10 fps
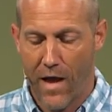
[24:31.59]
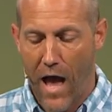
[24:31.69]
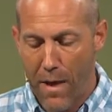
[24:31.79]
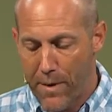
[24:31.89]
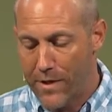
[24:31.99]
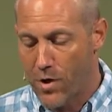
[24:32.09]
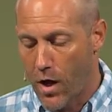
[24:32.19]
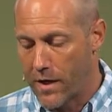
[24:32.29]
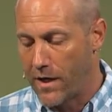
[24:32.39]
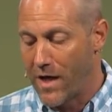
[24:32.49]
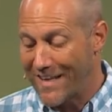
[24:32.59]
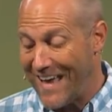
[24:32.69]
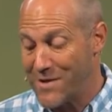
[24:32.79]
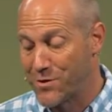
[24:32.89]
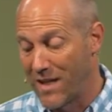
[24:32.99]
I mean talking
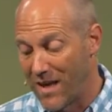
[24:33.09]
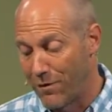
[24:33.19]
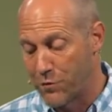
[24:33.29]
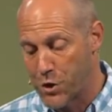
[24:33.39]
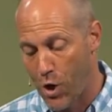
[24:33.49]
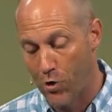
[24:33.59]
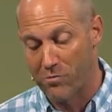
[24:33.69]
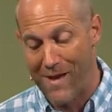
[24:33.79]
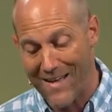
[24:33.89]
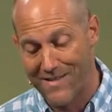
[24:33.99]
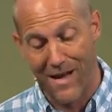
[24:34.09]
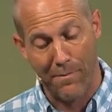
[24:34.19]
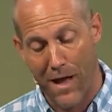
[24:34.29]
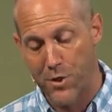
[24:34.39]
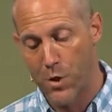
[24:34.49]
nutcase on the level of Charles Manson.
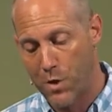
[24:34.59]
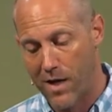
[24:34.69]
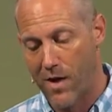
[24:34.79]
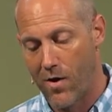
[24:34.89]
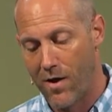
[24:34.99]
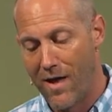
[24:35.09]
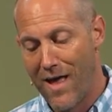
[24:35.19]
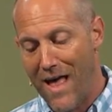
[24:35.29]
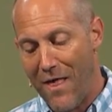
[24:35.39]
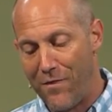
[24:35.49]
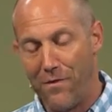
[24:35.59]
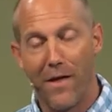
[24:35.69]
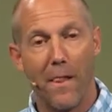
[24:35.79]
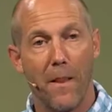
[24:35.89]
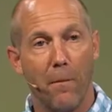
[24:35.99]
I'm not joking here.
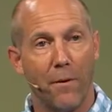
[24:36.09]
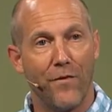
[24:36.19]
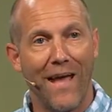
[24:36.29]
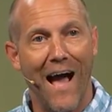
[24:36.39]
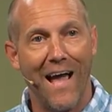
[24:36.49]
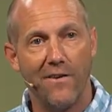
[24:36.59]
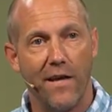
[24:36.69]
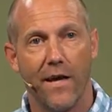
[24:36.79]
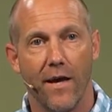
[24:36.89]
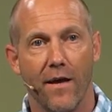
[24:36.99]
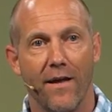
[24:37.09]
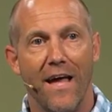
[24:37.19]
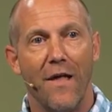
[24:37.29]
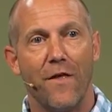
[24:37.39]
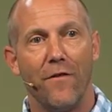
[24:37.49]
But the idea
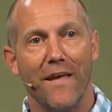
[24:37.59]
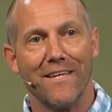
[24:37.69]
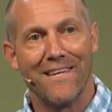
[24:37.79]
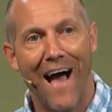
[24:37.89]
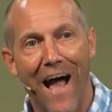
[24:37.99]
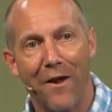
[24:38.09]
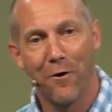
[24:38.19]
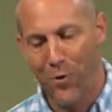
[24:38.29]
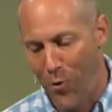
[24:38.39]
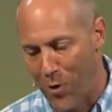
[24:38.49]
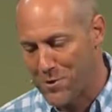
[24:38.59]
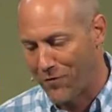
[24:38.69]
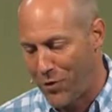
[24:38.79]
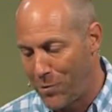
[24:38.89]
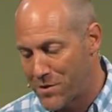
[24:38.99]
that the entire course
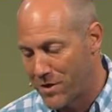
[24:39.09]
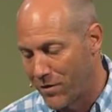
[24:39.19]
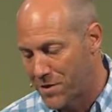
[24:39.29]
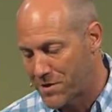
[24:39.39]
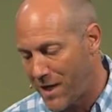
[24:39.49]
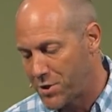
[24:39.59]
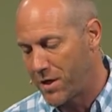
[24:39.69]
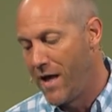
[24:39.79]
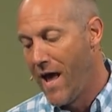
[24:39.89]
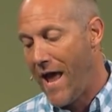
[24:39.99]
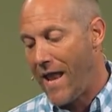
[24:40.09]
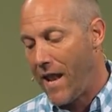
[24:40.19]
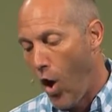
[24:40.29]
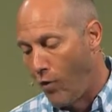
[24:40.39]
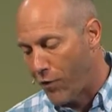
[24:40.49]
of human civilization
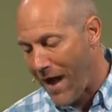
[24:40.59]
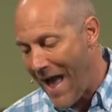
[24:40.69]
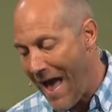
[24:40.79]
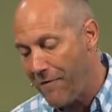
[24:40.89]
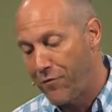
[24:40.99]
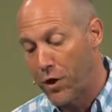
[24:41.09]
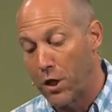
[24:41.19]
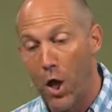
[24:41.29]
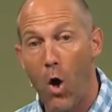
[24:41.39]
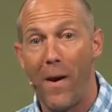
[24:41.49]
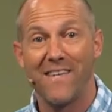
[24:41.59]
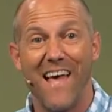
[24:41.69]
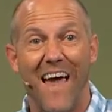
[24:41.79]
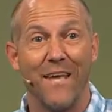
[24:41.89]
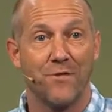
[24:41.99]
and over half the globe has
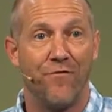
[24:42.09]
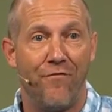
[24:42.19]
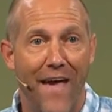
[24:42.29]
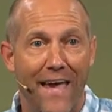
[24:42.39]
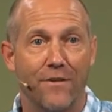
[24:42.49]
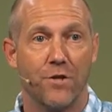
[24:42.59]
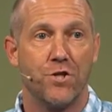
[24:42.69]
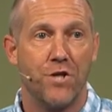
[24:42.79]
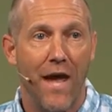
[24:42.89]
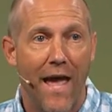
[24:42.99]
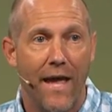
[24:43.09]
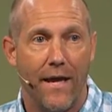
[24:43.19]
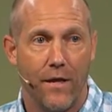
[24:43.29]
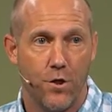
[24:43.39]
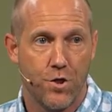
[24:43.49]
had its fate
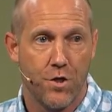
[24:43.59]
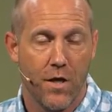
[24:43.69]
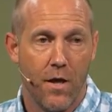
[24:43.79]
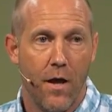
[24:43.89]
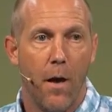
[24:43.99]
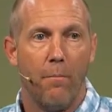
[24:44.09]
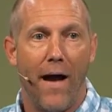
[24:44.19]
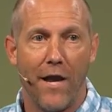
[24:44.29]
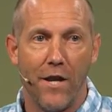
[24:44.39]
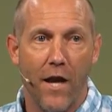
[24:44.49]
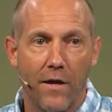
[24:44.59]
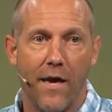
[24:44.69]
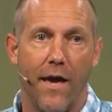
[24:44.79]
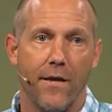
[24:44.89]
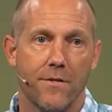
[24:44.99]
changed by a
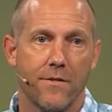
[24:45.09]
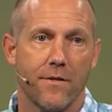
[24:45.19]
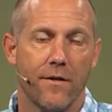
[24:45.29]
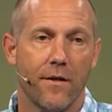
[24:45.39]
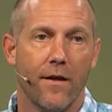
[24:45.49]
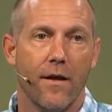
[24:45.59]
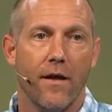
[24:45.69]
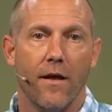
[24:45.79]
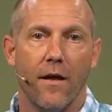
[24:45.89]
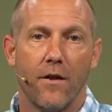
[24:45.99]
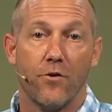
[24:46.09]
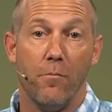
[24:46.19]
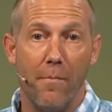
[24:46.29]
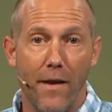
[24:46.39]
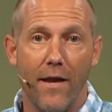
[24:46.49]
nutcase,
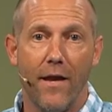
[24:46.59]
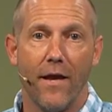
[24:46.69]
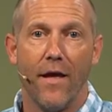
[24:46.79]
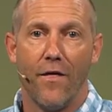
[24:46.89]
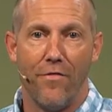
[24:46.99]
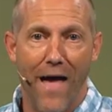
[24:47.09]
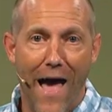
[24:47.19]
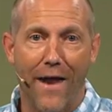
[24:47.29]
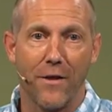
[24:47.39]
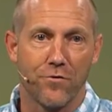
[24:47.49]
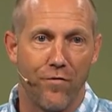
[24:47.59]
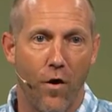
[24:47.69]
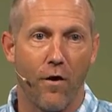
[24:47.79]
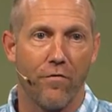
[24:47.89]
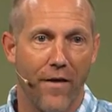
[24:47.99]
to me, that is
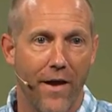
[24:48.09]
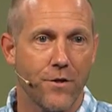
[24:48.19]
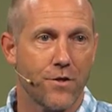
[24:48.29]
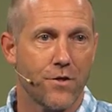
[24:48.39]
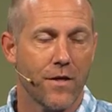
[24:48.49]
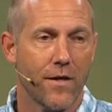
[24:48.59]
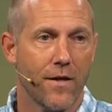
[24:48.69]
far-fetched.